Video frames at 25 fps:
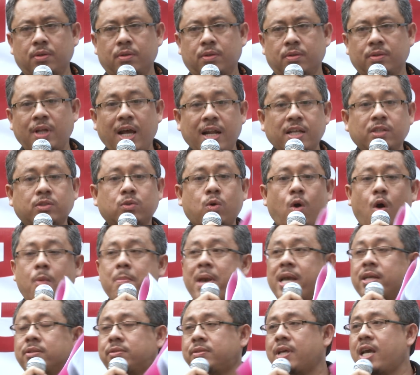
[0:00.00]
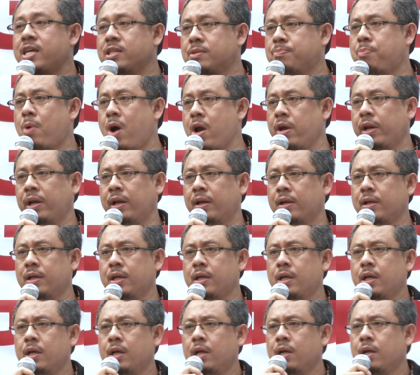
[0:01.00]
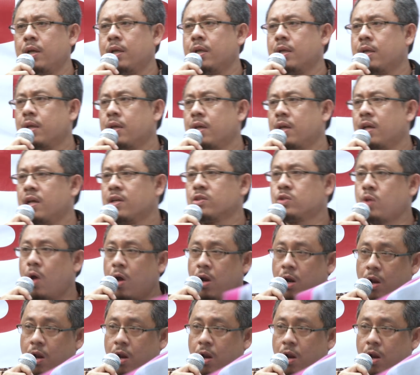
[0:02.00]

That is Goh Meng Seng's point. So